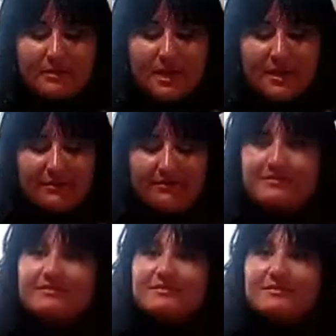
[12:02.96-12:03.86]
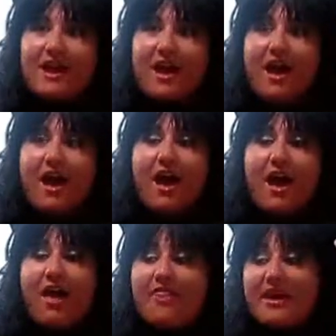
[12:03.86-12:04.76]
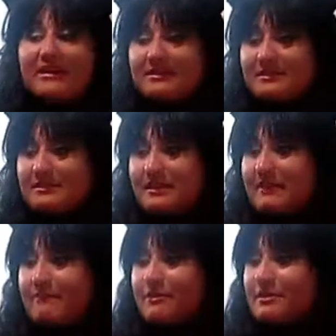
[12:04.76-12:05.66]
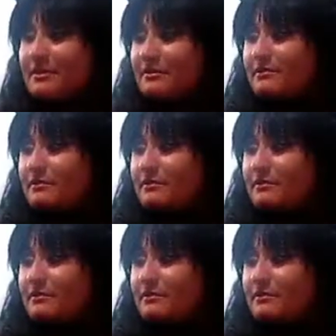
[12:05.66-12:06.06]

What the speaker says: yeah, that is everything.